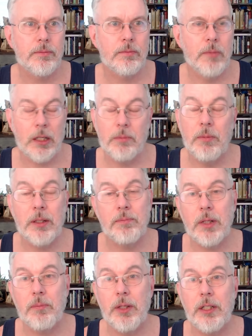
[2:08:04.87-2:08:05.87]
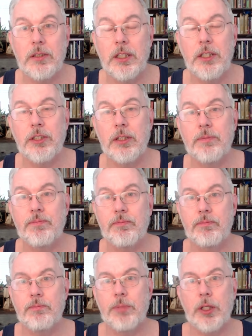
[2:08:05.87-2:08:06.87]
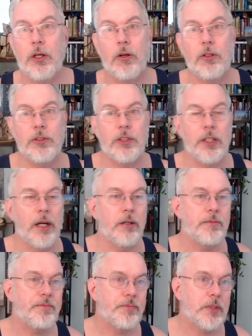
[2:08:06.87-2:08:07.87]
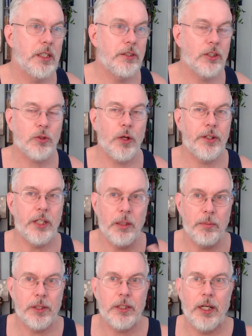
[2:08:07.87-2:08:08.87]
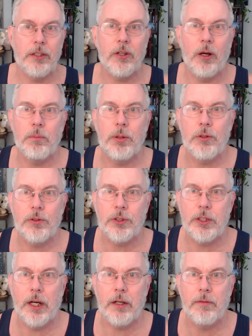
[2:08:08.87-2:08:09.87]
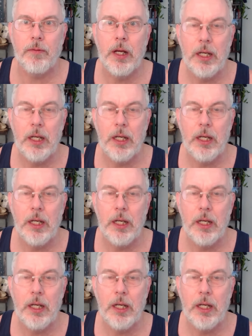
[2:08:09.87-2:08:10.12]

Like my main teacher, Pokoku Seattle, he just tried to imitate Tom Pulusiato,